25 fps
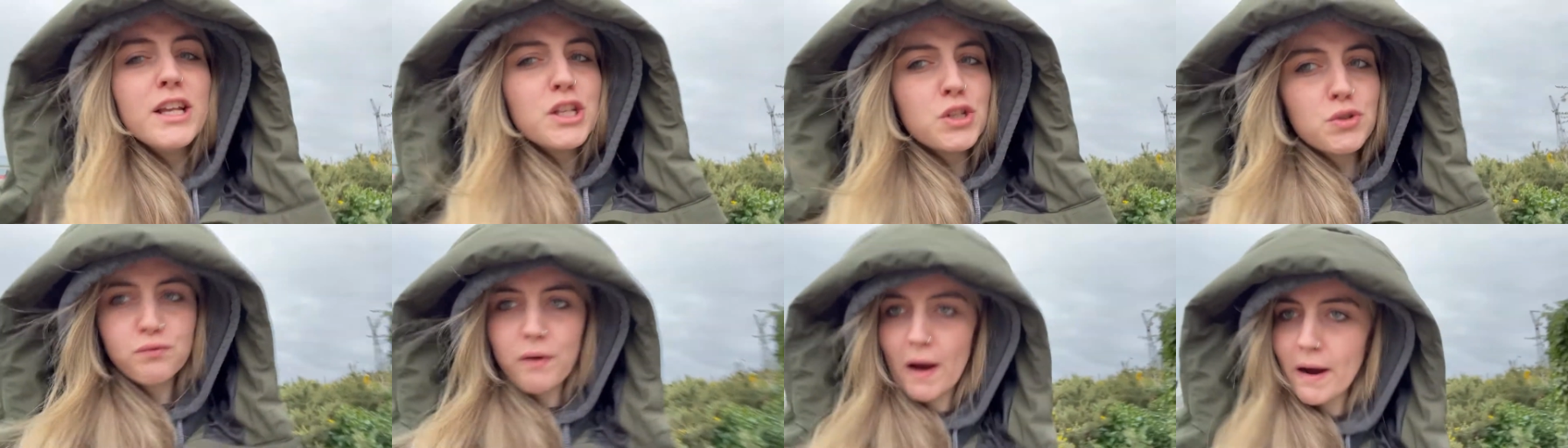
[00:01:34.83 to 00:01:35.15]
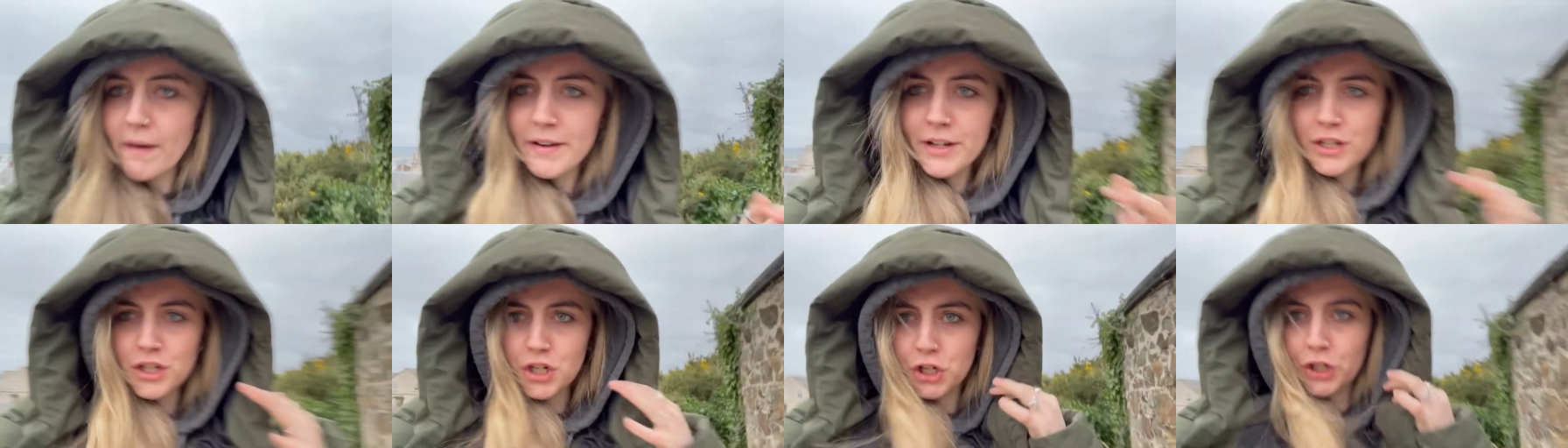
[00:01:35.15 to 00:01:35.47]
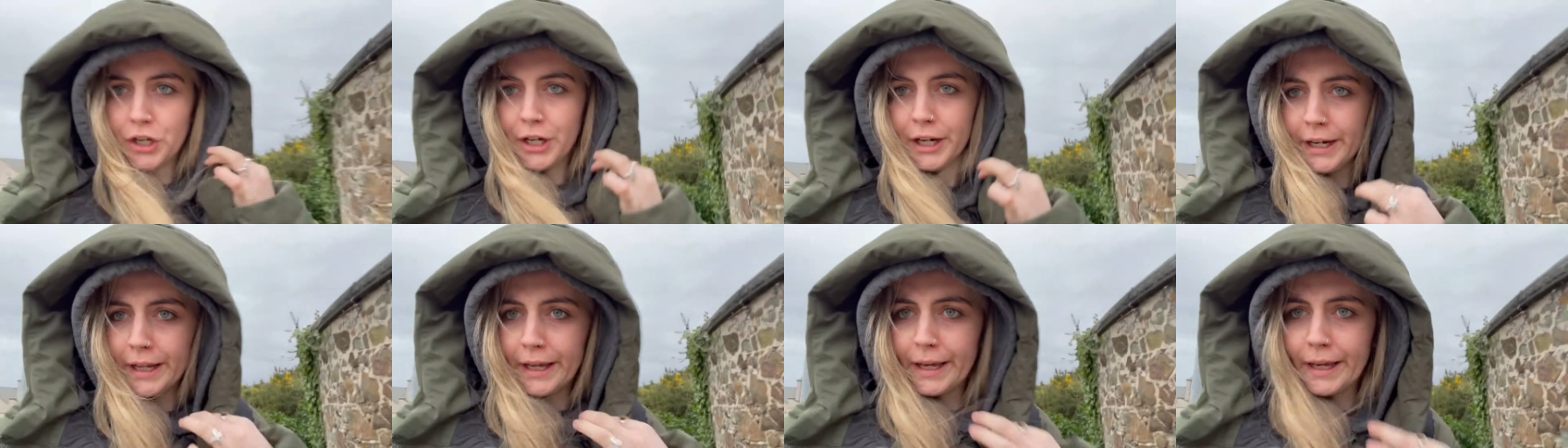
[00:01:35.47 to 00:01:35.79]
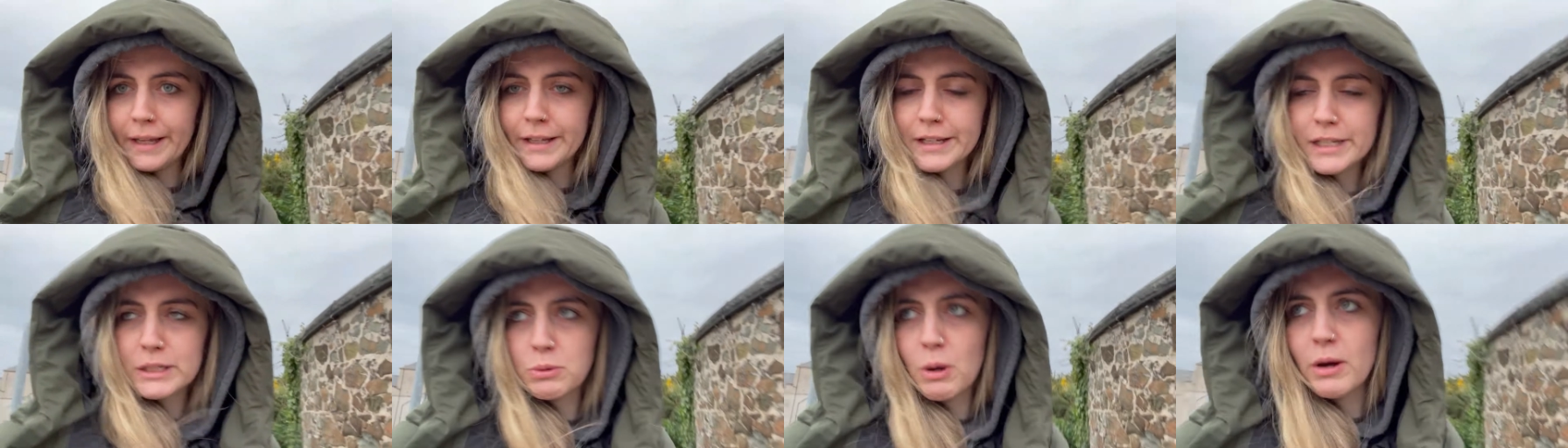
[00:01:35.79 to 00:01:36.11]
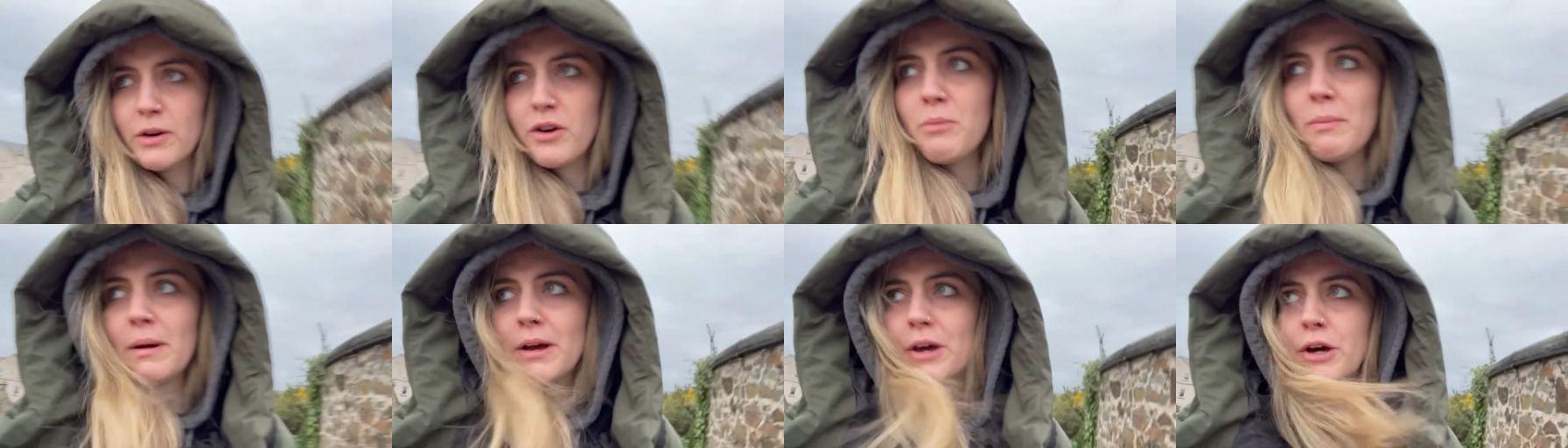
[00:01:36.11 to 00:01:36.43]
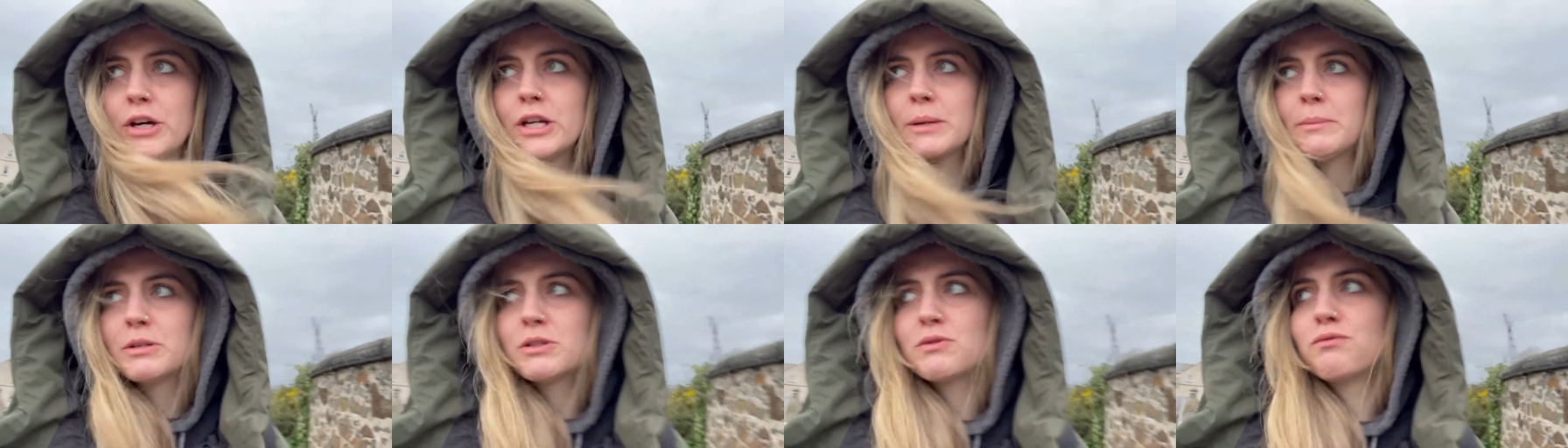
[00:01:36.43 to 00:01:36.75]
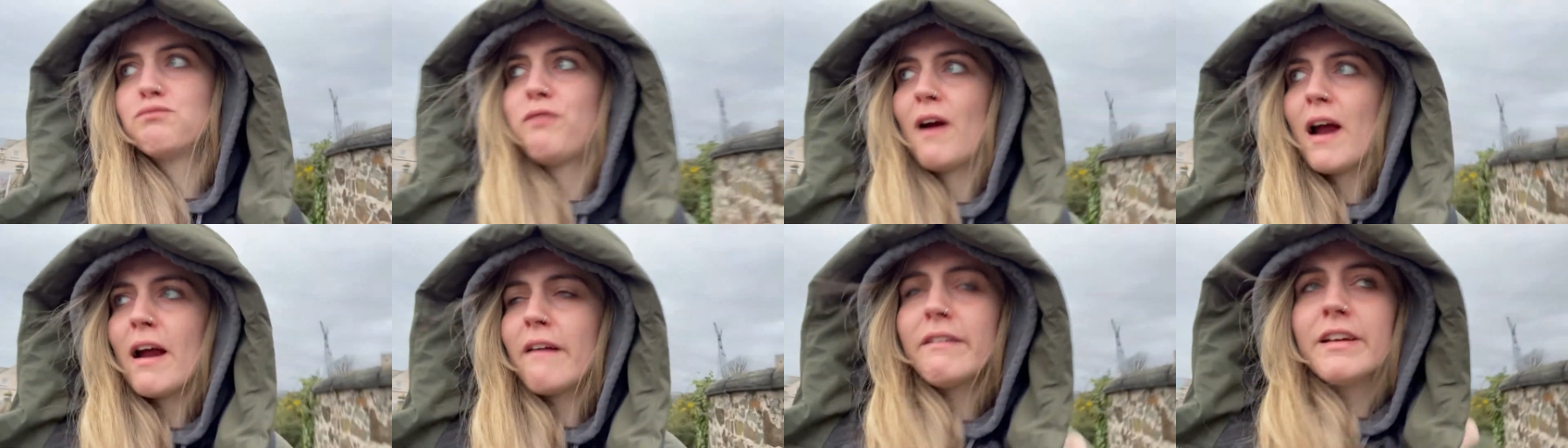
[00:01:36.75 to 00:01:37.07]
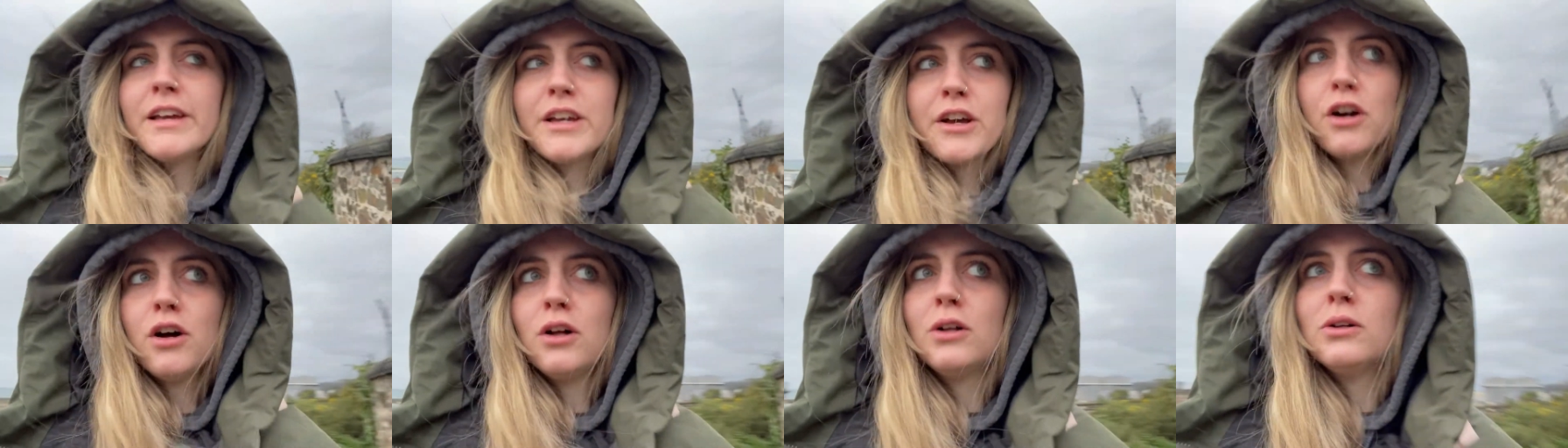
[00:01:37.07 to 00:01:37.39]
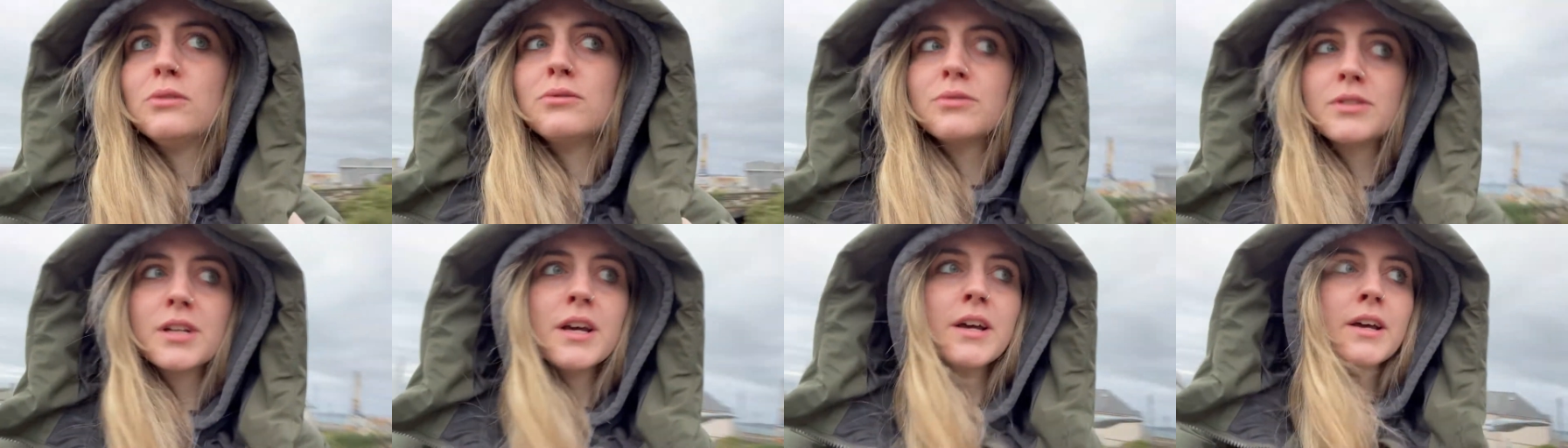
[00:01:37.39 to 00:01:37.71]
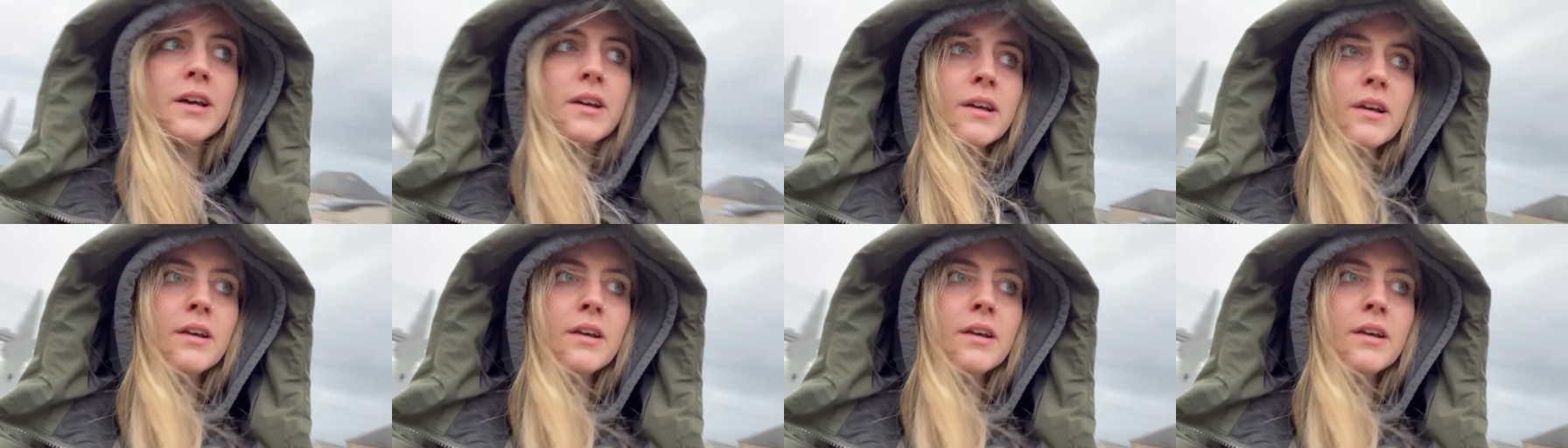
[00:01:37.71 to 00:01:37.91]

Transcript: It's very chilly, so I got my It's very cold.